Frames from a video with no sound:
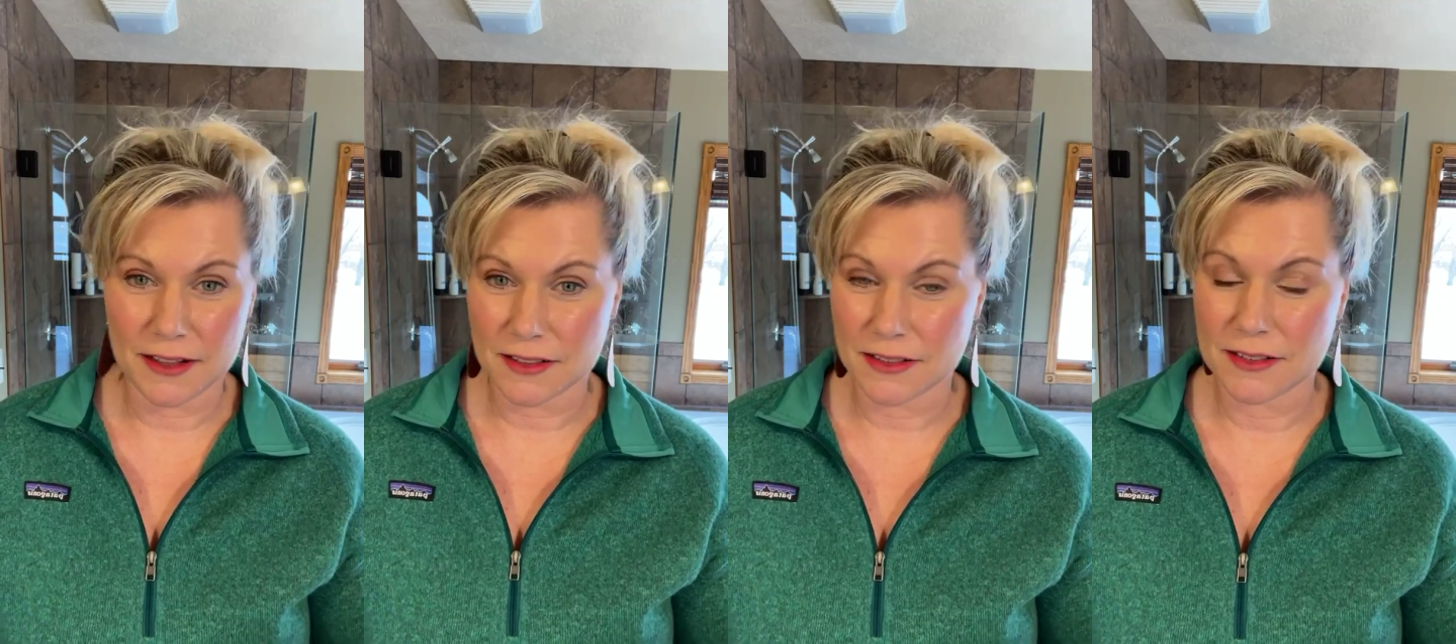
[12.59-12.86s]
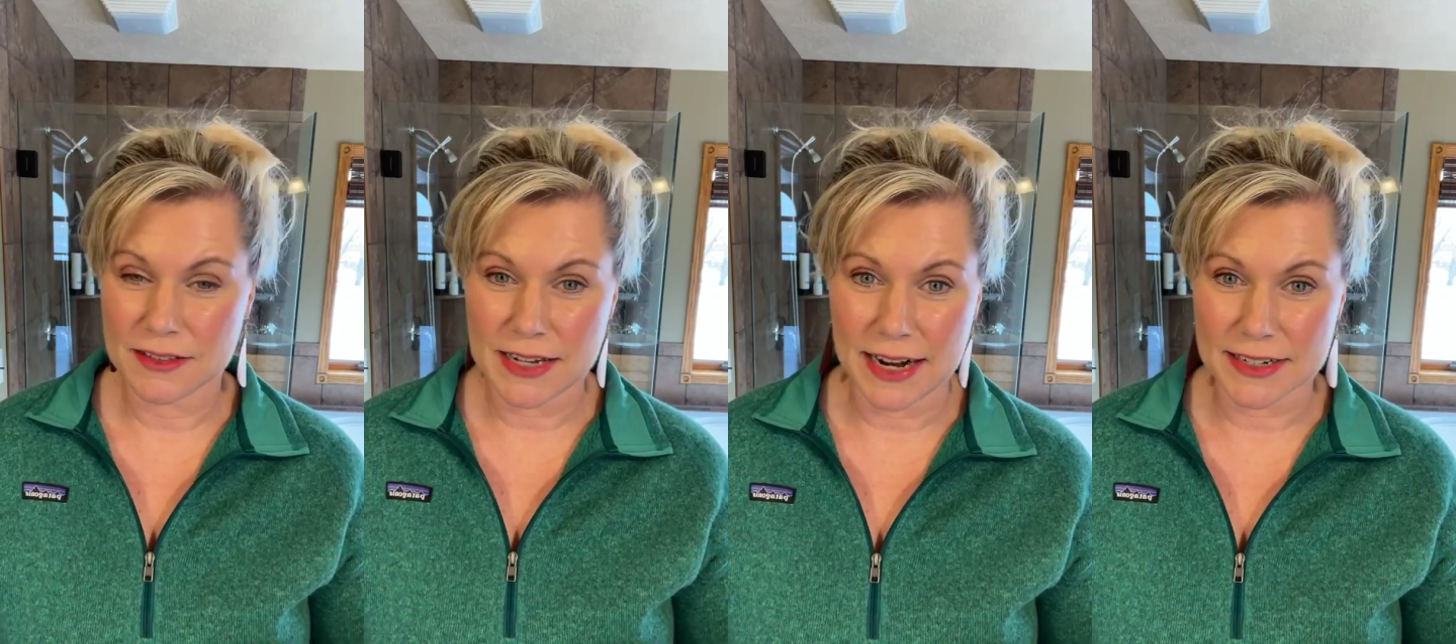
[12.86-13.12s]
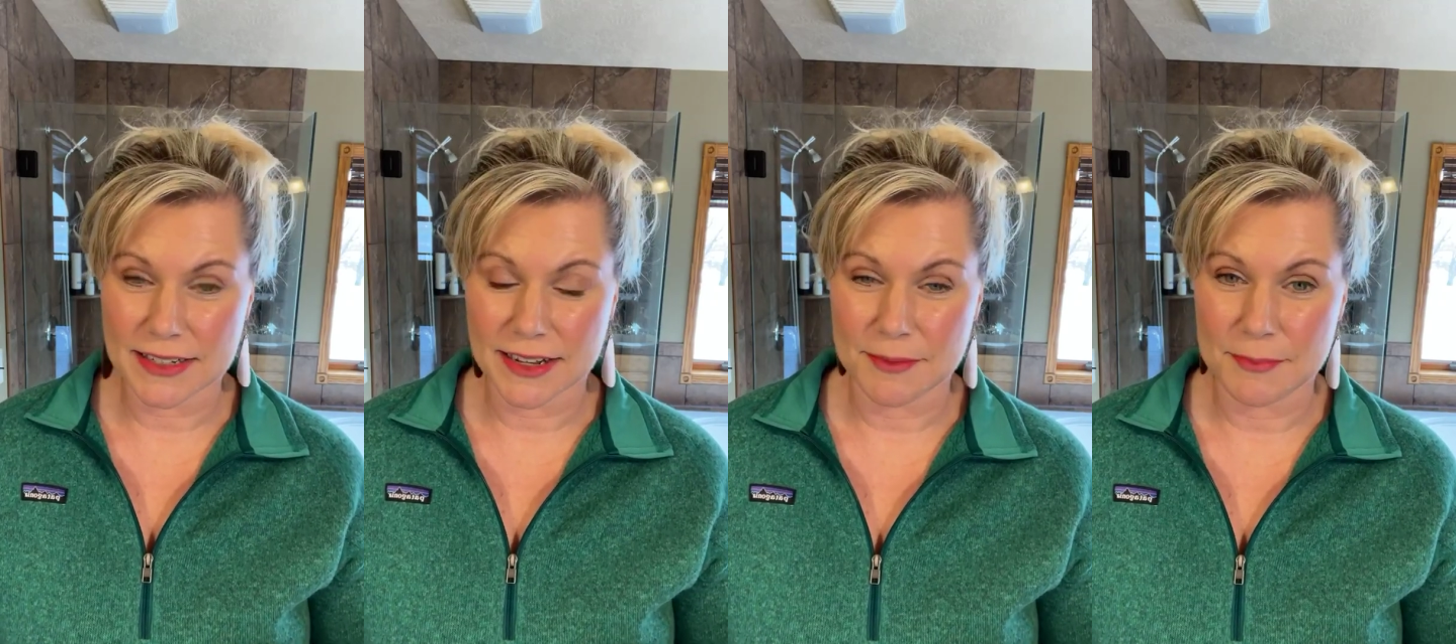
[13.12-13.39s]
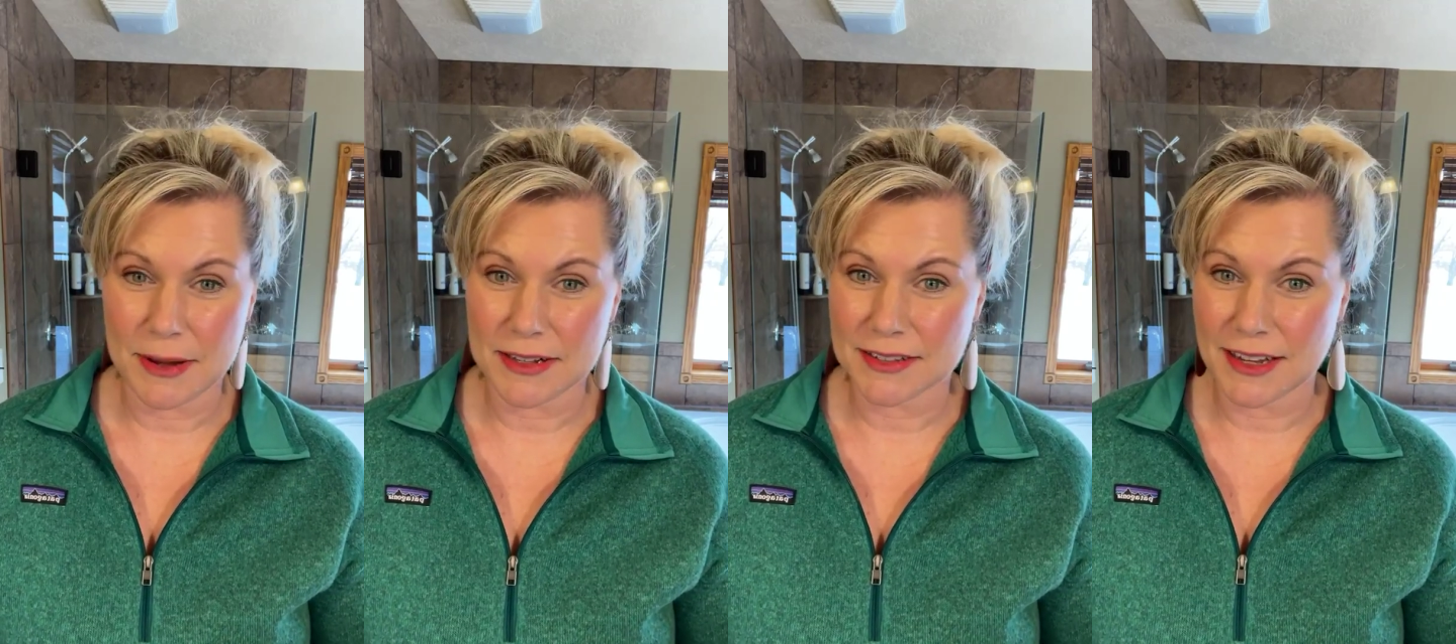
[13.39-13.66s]
toxic
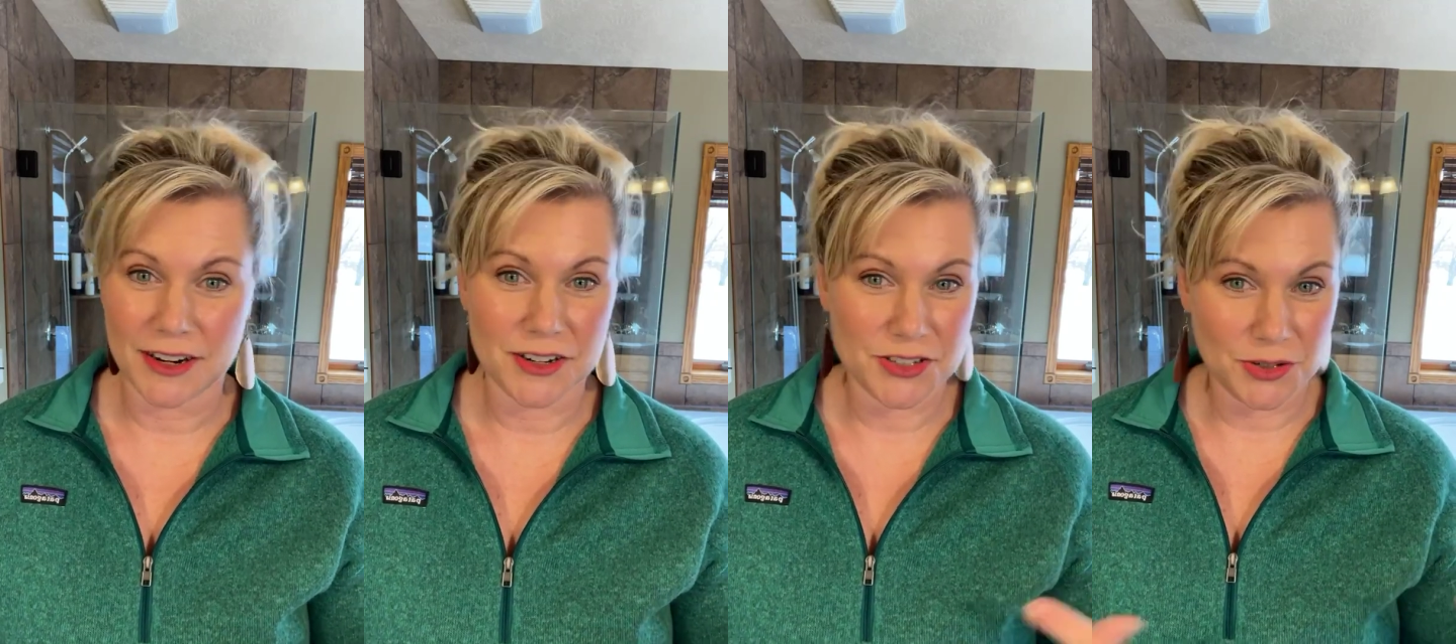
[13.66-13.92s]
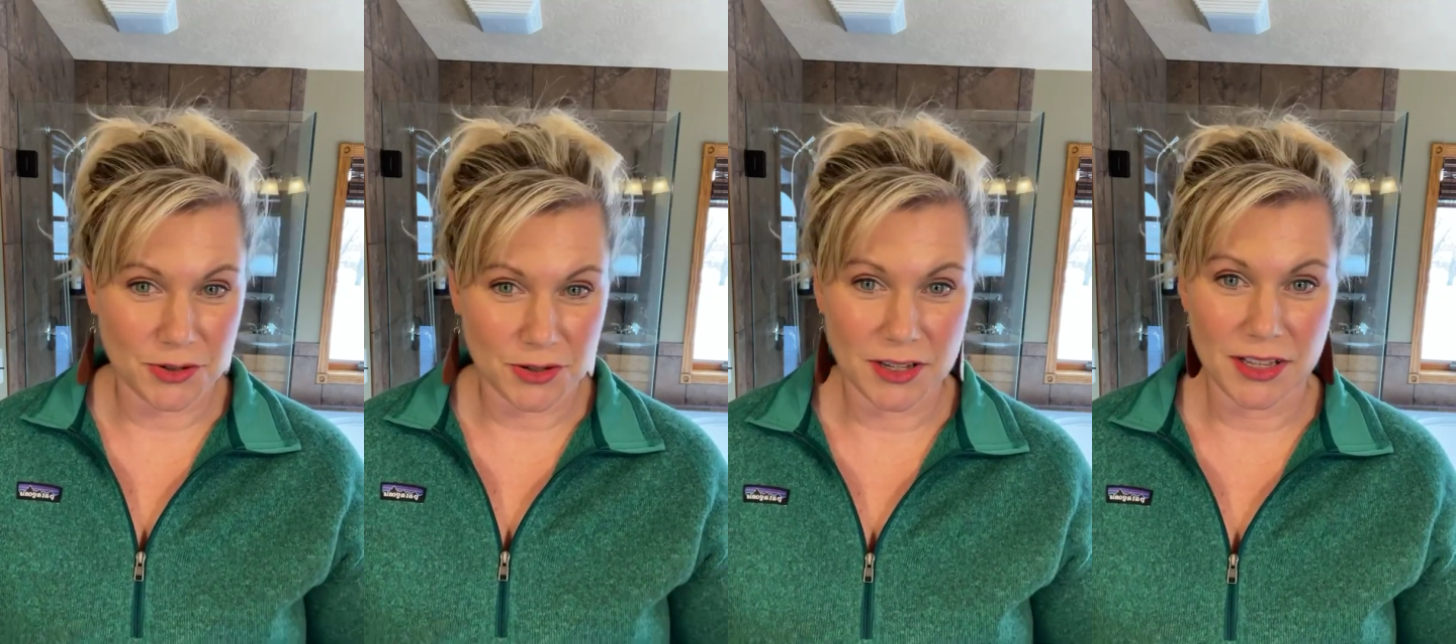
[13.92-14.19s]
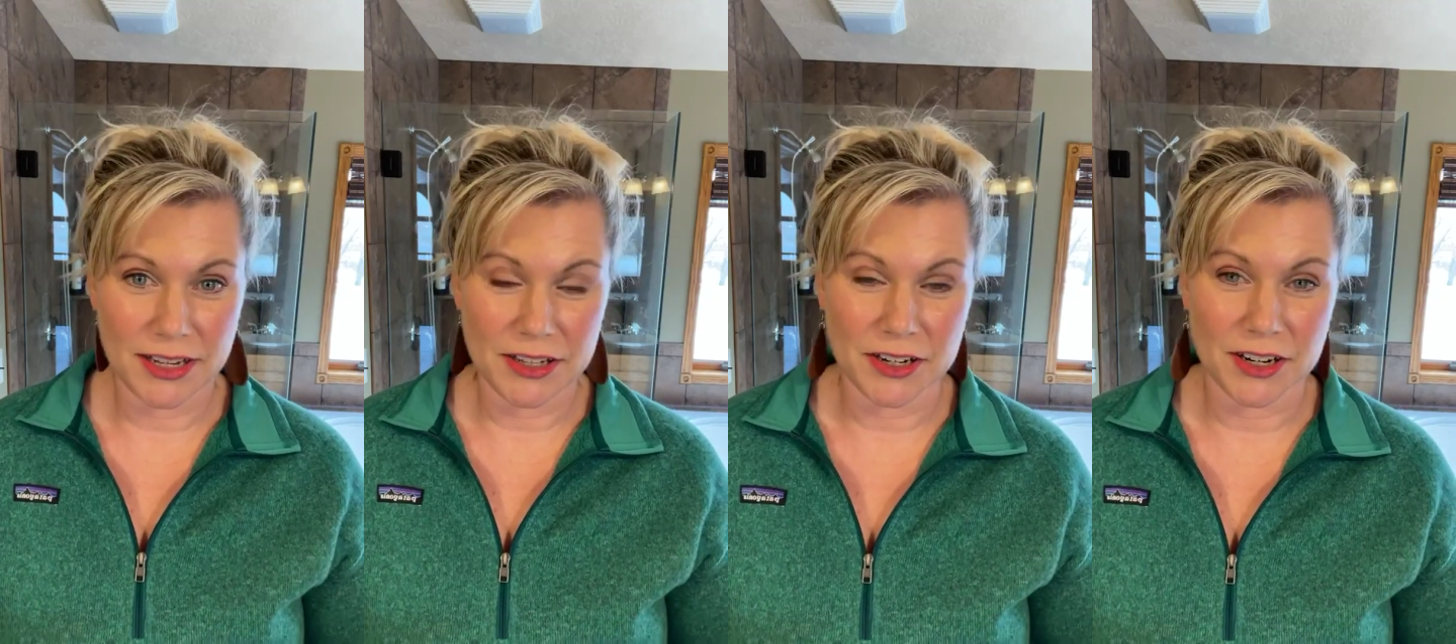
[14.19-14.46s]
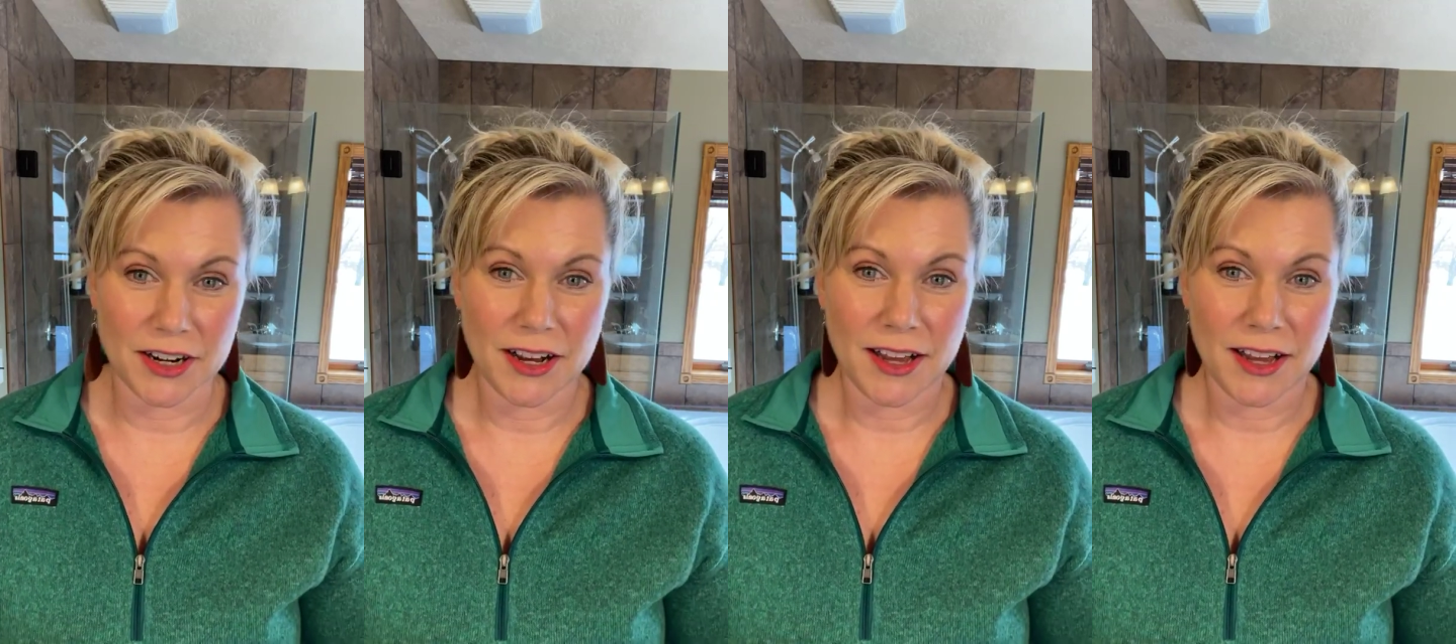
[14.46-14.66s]
mascara to a cleaner,